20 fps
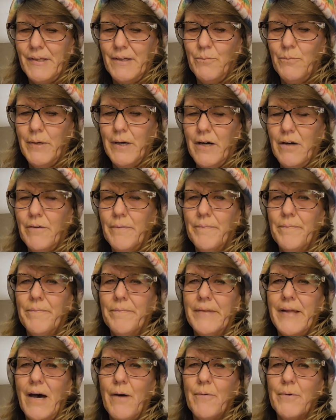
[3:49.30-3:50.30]
Well,
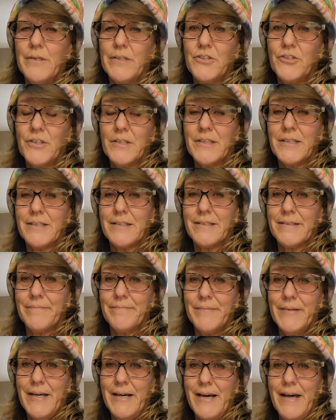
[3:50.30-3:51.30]
that was just
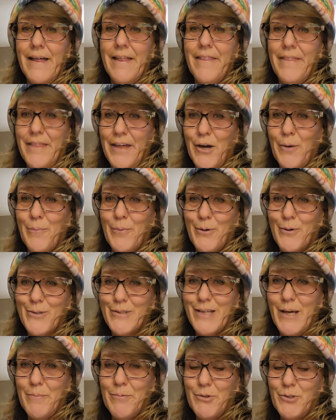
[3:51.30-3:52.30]
their
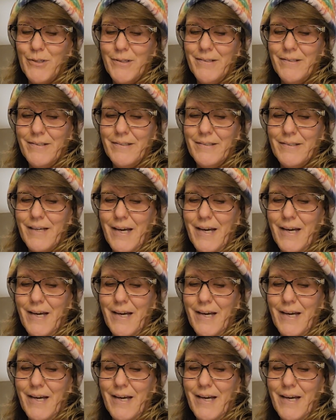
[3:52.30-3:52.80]
perceptions.